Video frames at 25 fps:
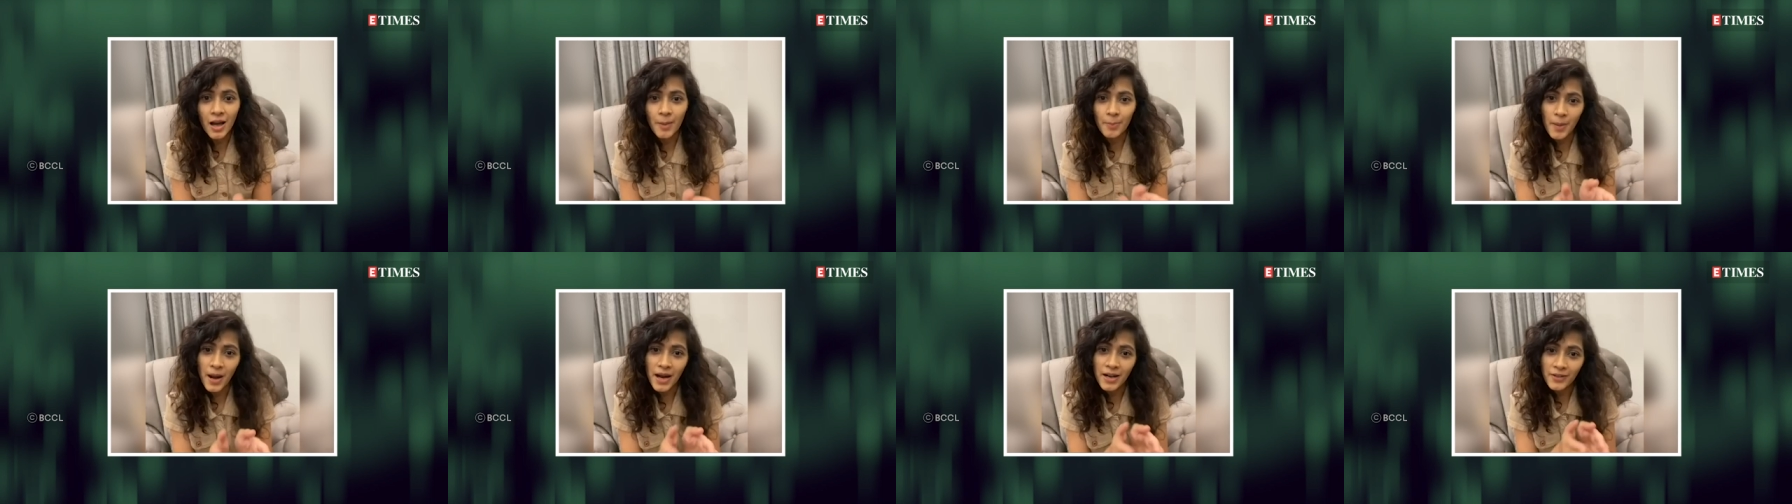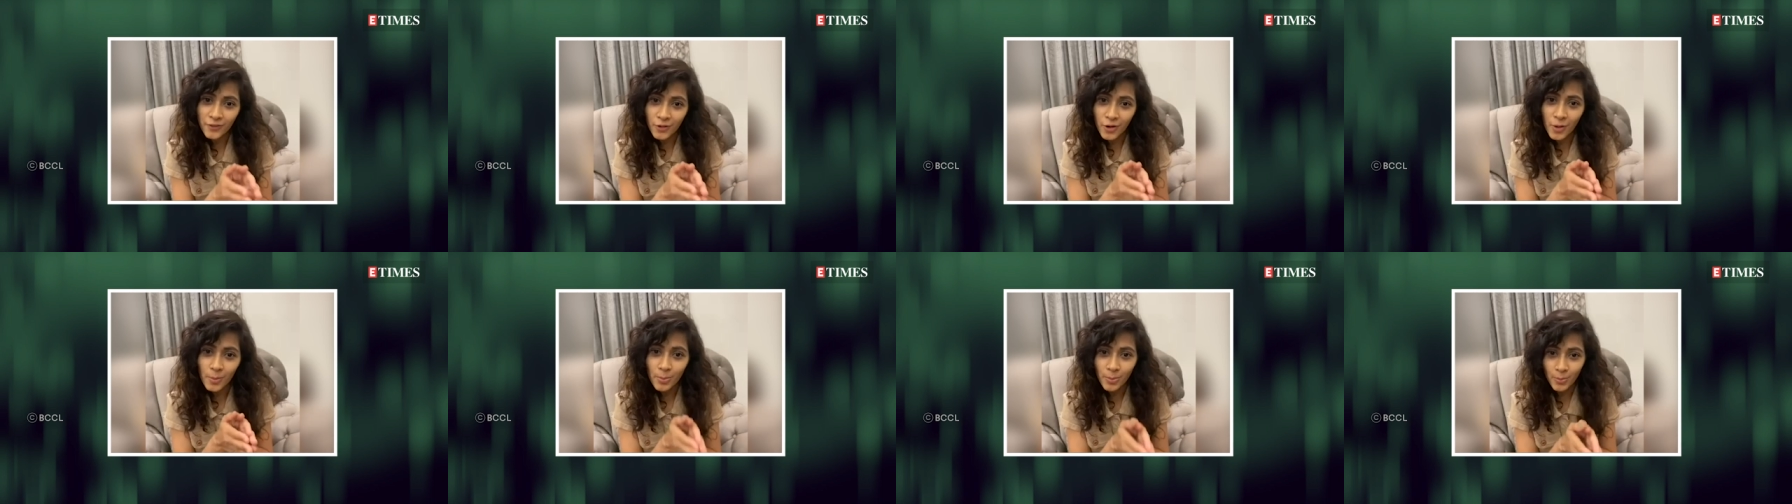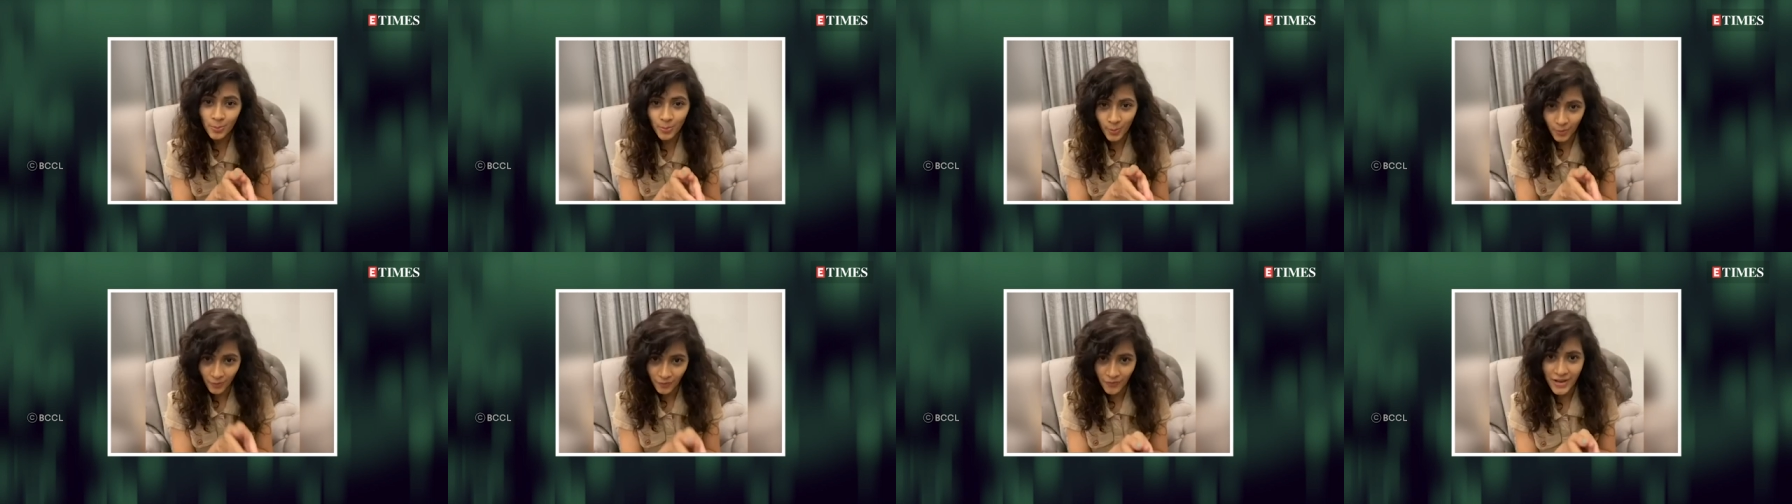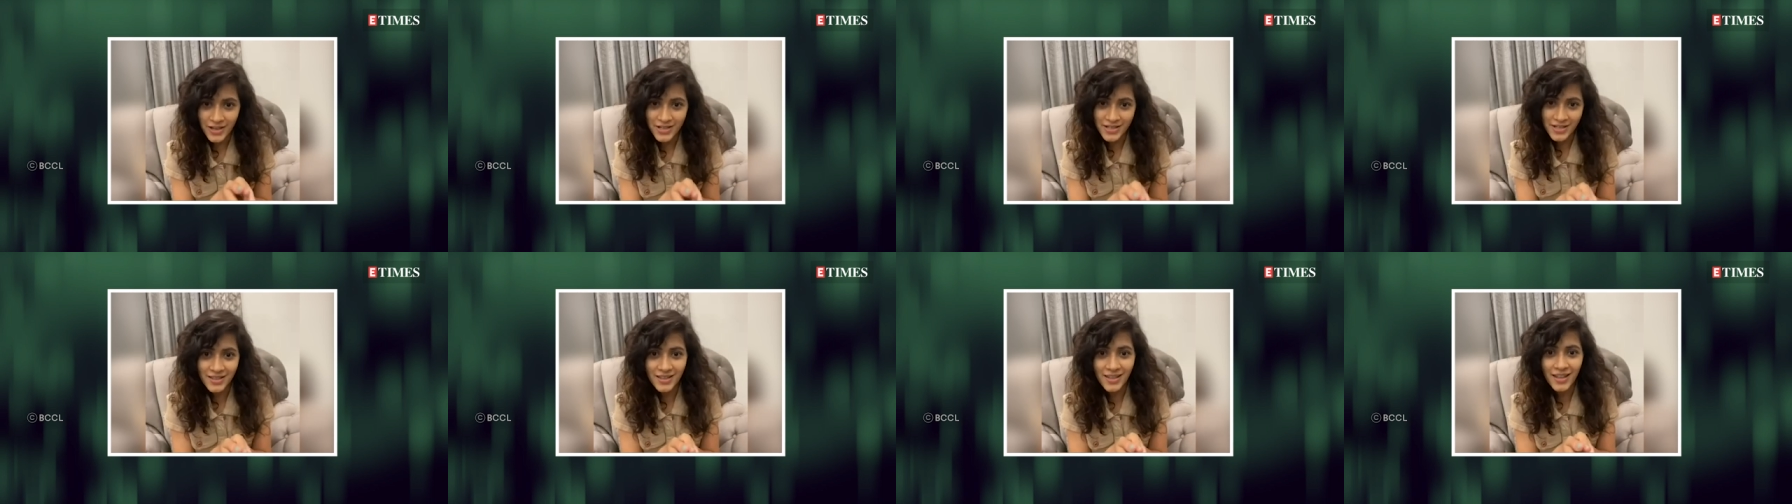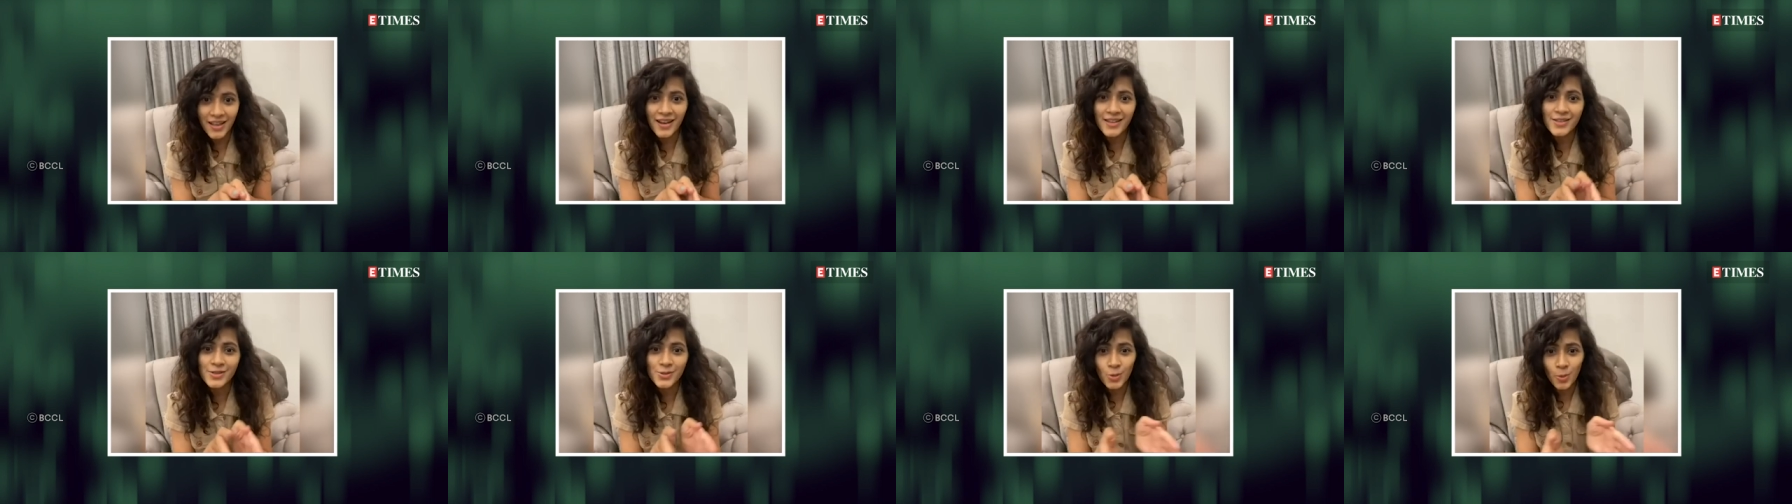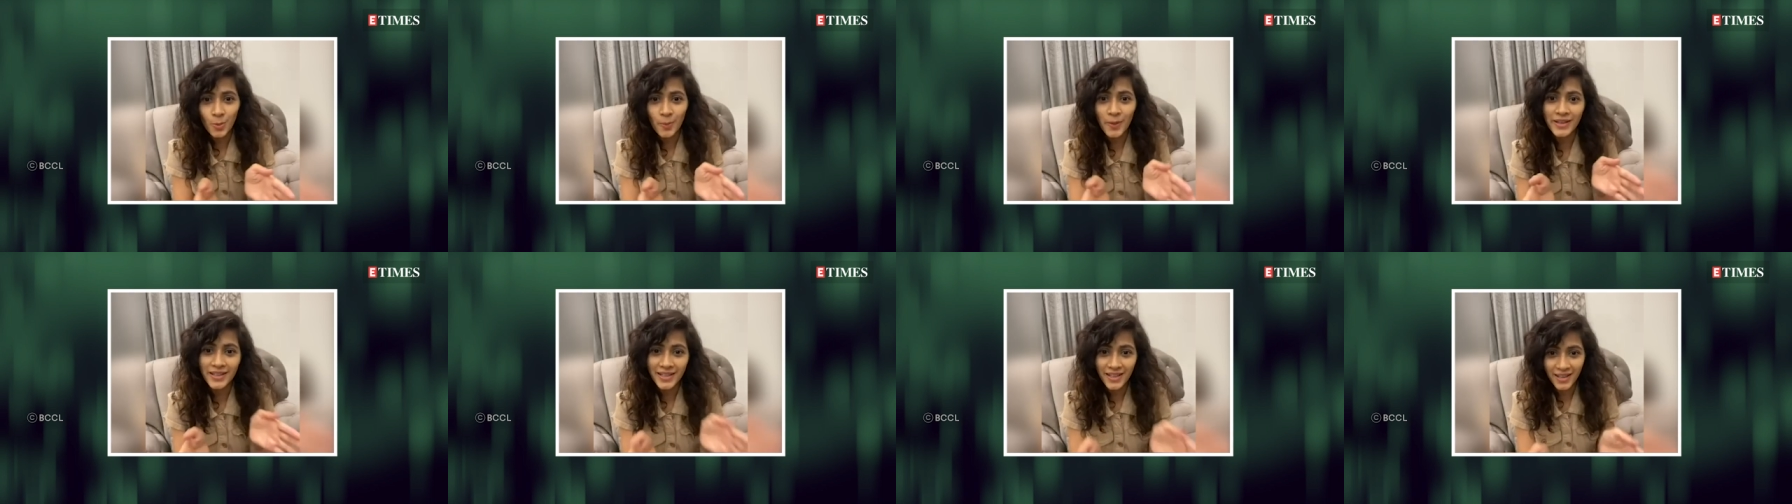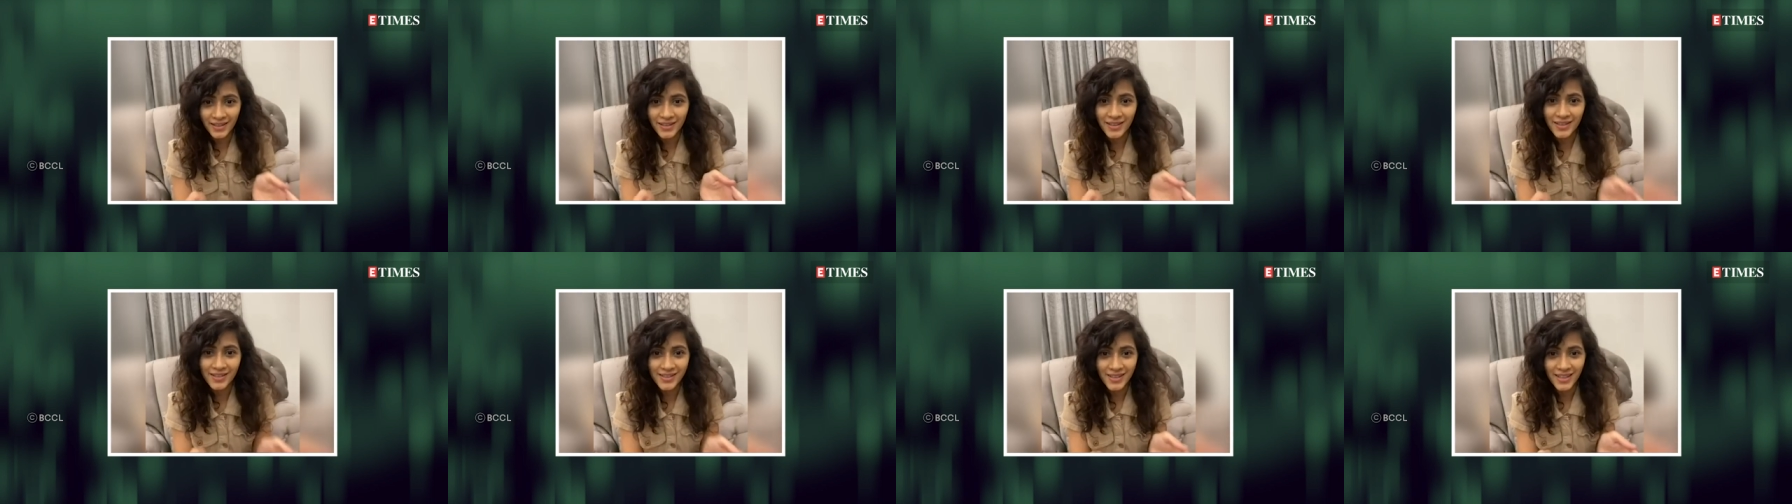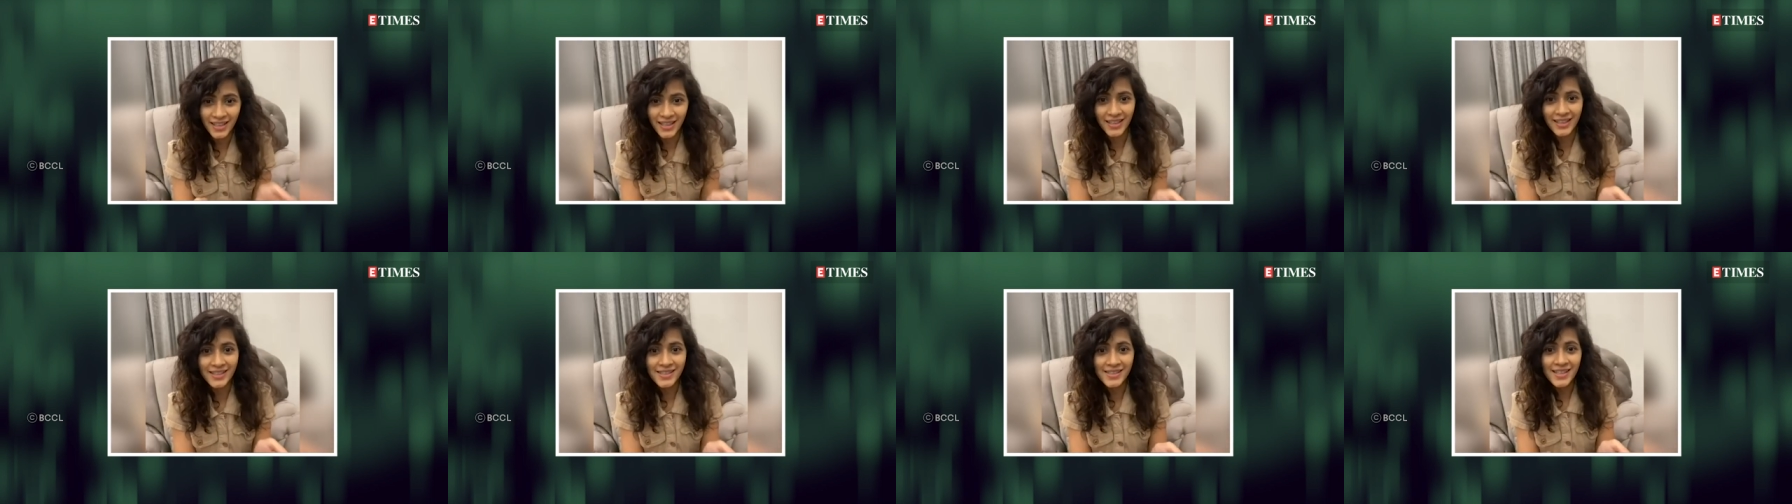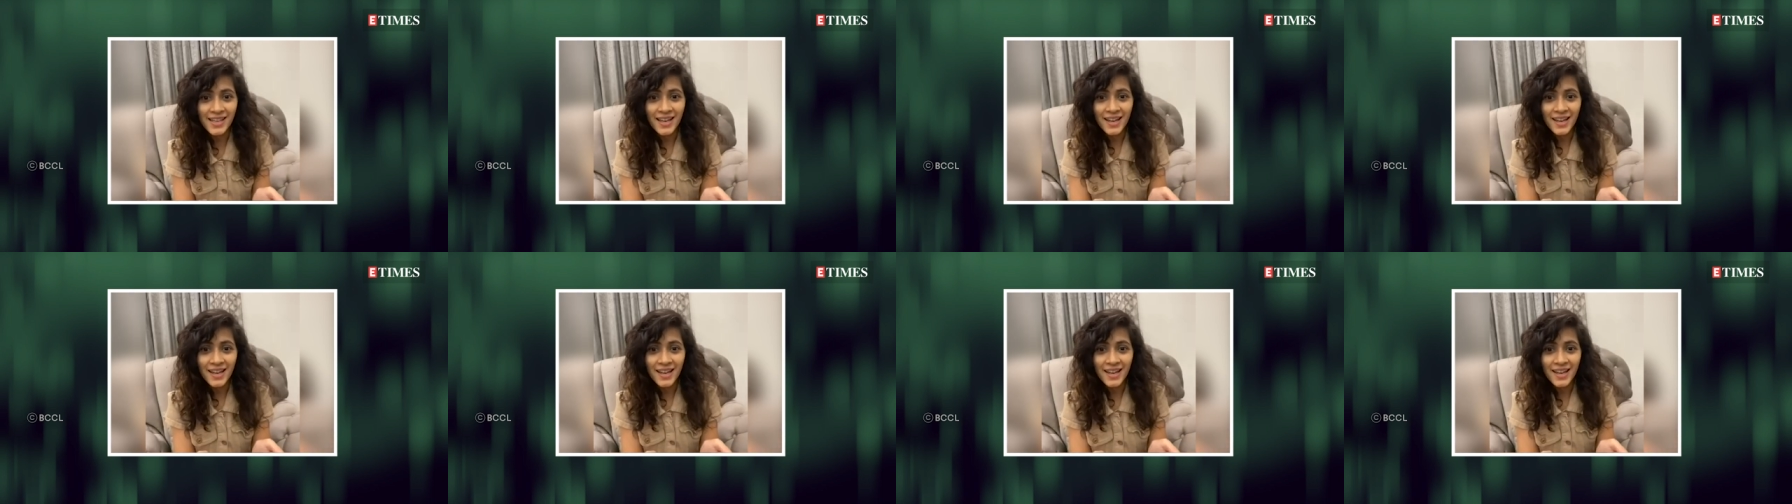Apart from profession, there are so many other things.